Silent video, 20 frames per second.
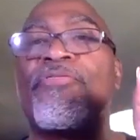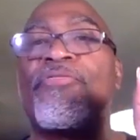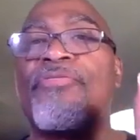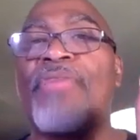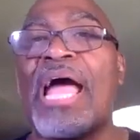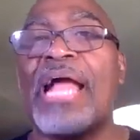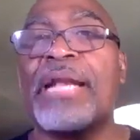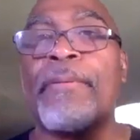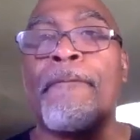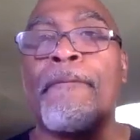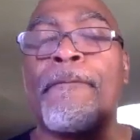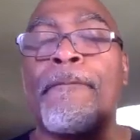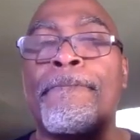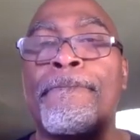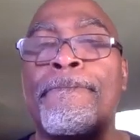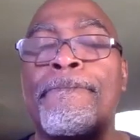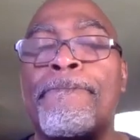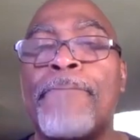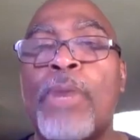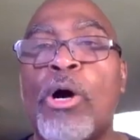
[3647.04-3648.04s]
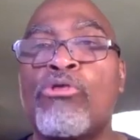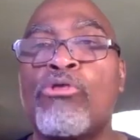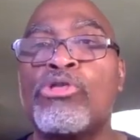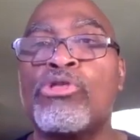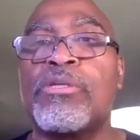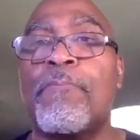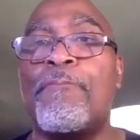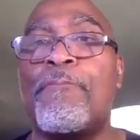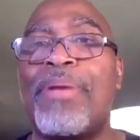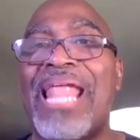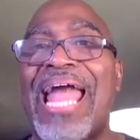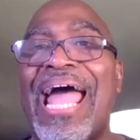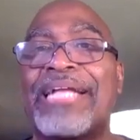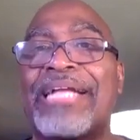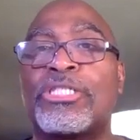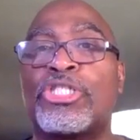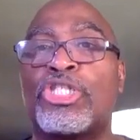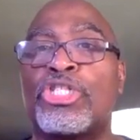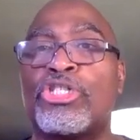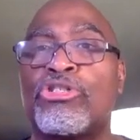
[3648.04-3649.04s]
That most
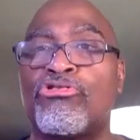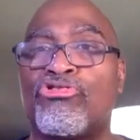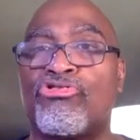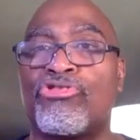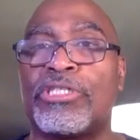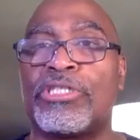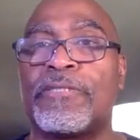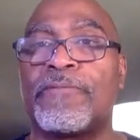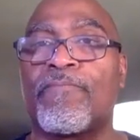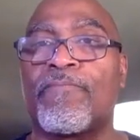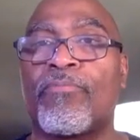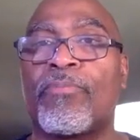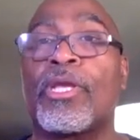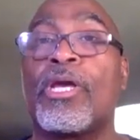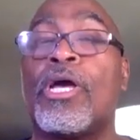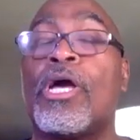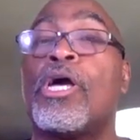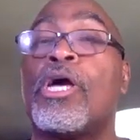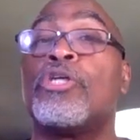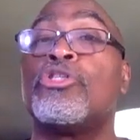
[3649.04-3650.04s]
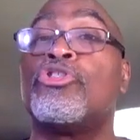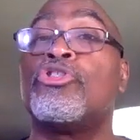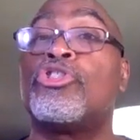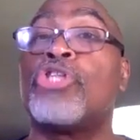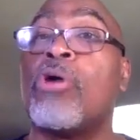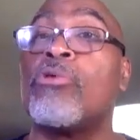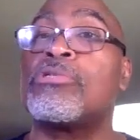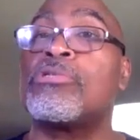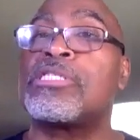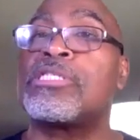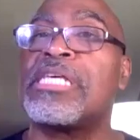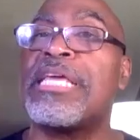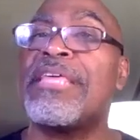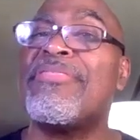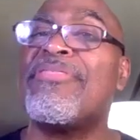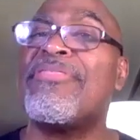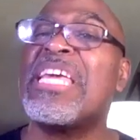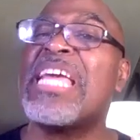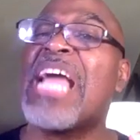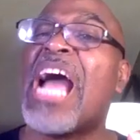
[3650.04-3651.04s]
Black children don't
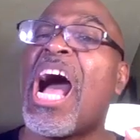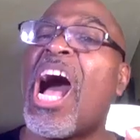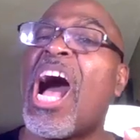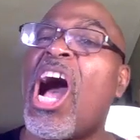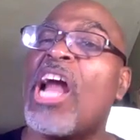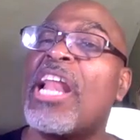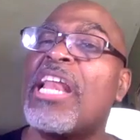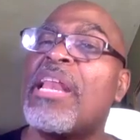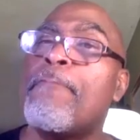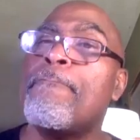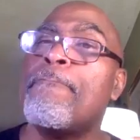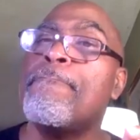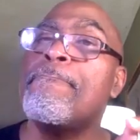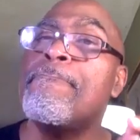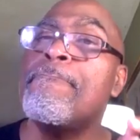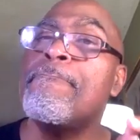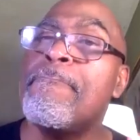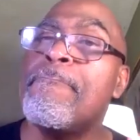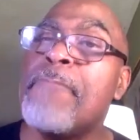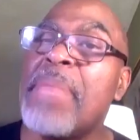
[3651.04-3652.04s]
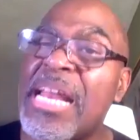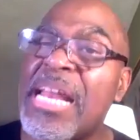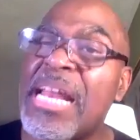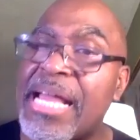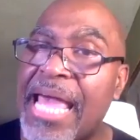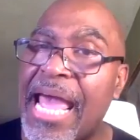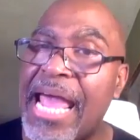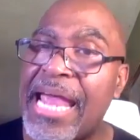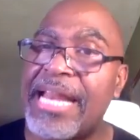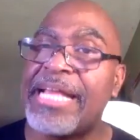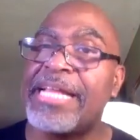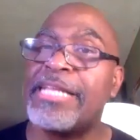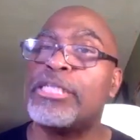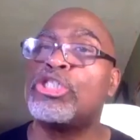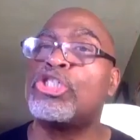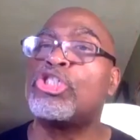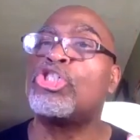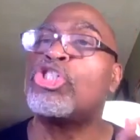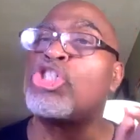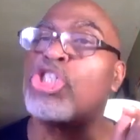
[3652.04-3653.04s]
see the unmitigated
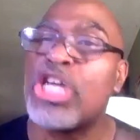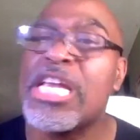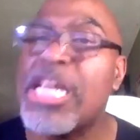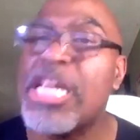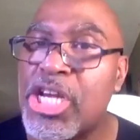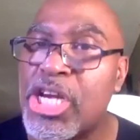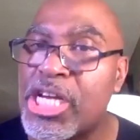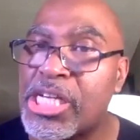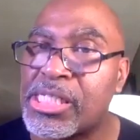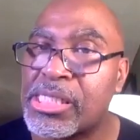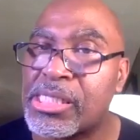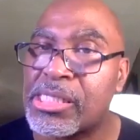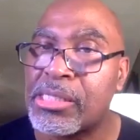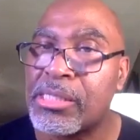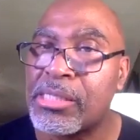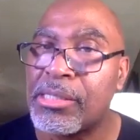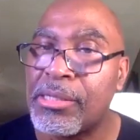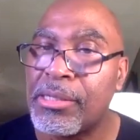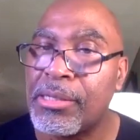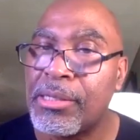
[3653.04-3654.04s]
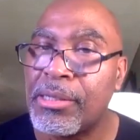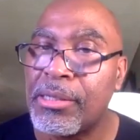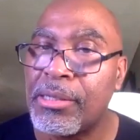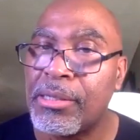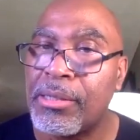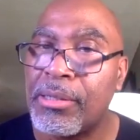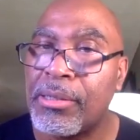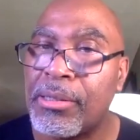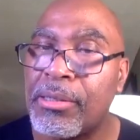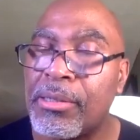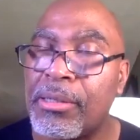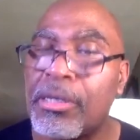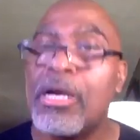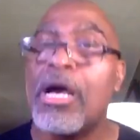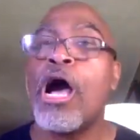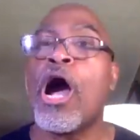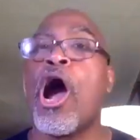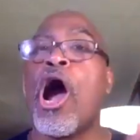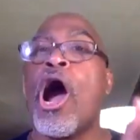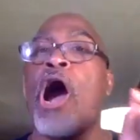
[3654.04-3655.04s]
genius
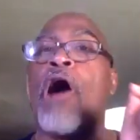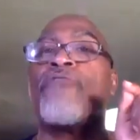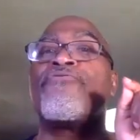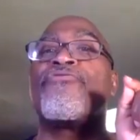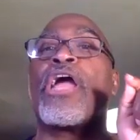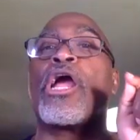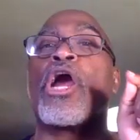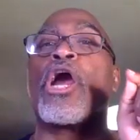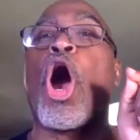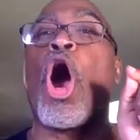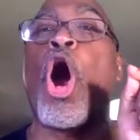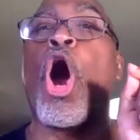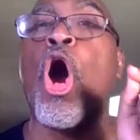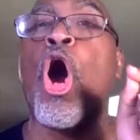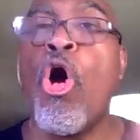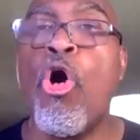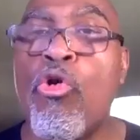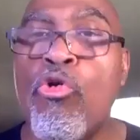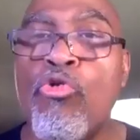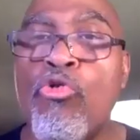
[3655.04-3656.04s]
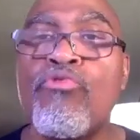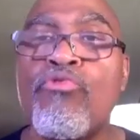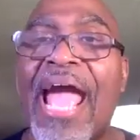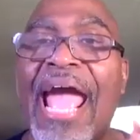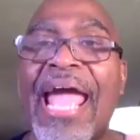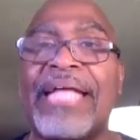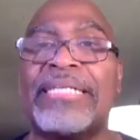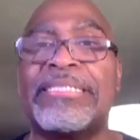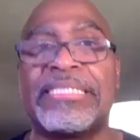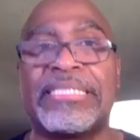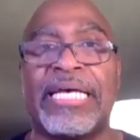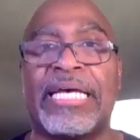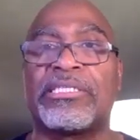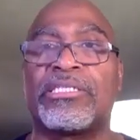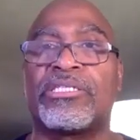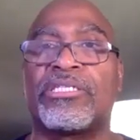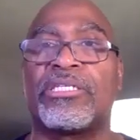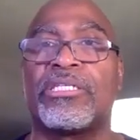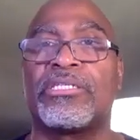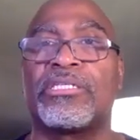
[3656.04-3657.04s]
of their own
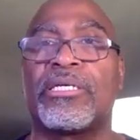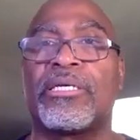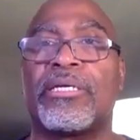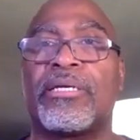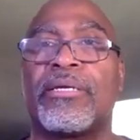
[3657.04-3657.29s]
ancestors